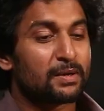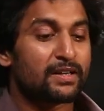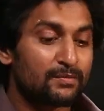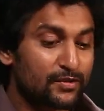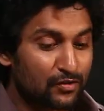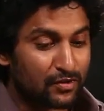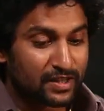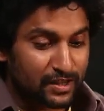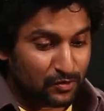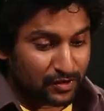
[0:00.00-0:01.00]
but before
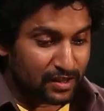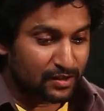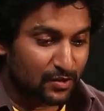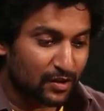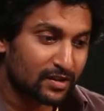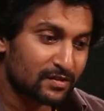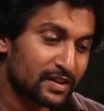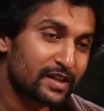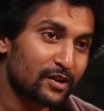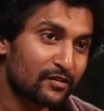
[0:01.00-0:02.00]
they took that call
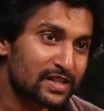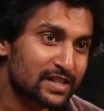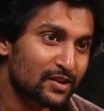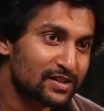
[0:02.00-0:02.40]
did you ever see